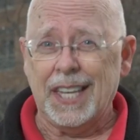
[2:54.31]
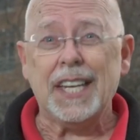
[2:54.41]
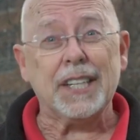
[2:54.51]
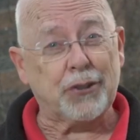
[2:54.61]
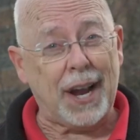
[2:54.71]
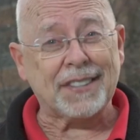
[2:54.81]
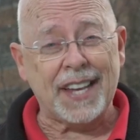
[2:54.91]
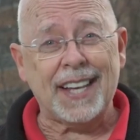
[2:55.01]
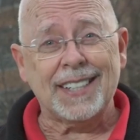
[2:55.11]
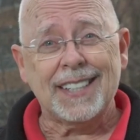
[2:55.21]
He
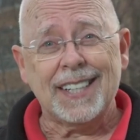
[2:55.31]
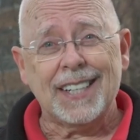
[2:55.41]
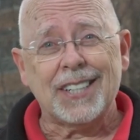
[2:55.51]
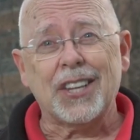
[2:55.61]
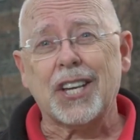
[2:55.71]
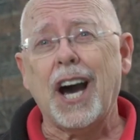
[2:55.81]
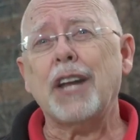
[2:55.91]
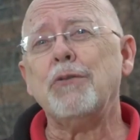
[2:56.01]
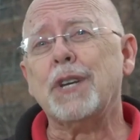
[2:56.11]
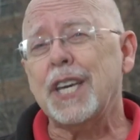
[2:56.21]
contrasts that to the God who